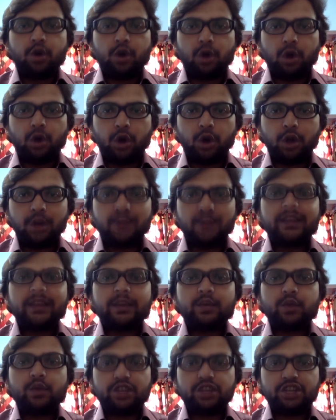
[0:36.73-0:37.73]
all the
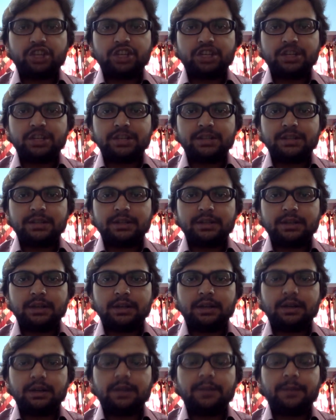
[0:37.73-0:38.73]
questions,
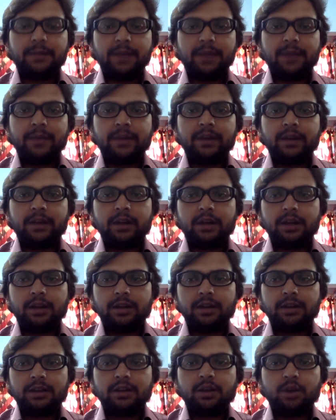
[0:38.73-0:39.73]

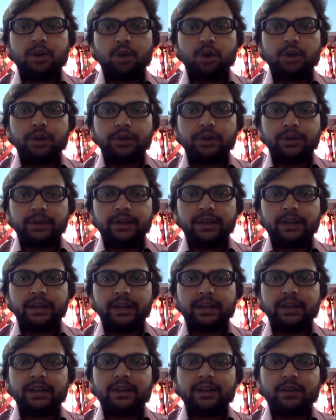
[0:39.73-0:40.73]
the whole unit
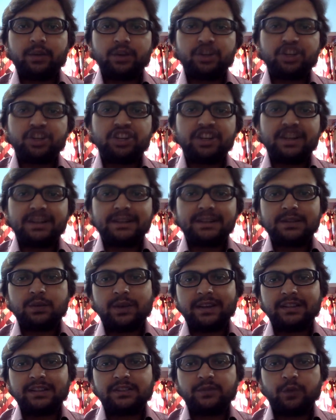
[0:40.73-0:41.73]
in question answer
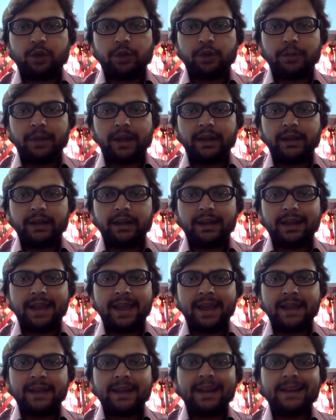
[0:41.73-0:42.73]
wise format,
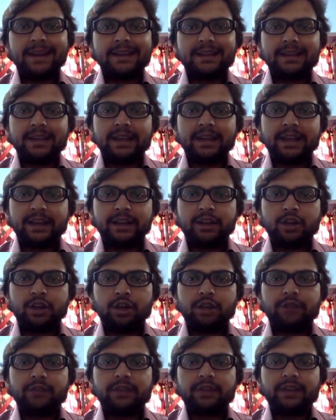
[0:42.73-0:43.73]
and at the end
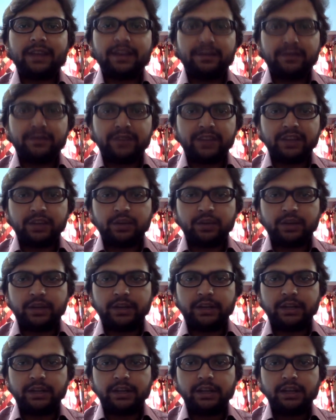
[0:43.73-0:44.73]
of every
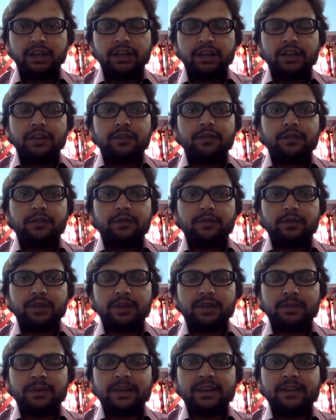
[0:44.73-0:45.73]
unit,
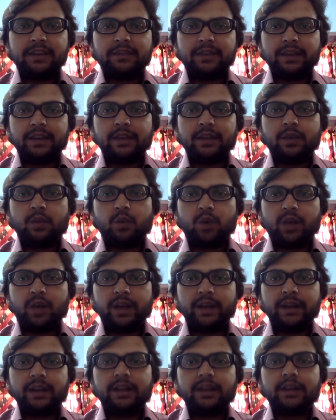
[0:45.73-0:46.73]
we'll be having
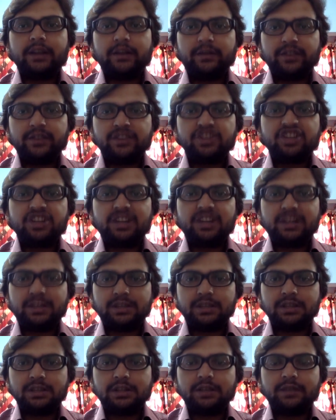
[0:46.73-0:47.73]
one revision
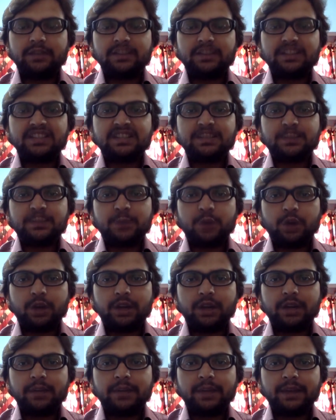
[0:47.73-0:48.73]
lecture which is
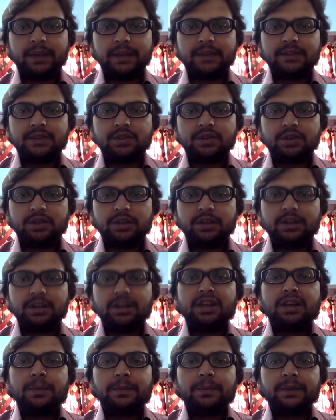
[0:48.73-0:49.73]
purely based on
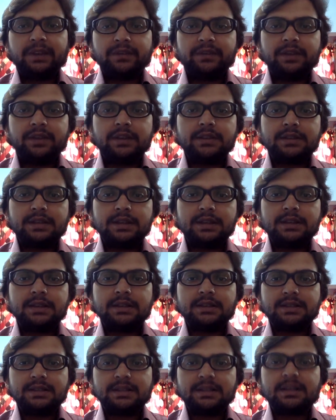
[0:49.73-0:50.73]
previous
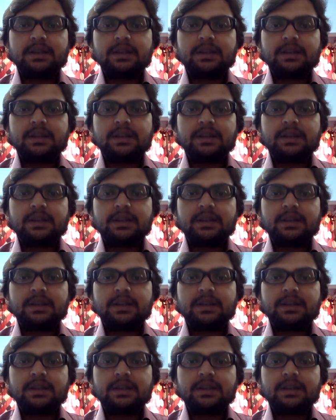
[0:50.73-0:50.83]
year's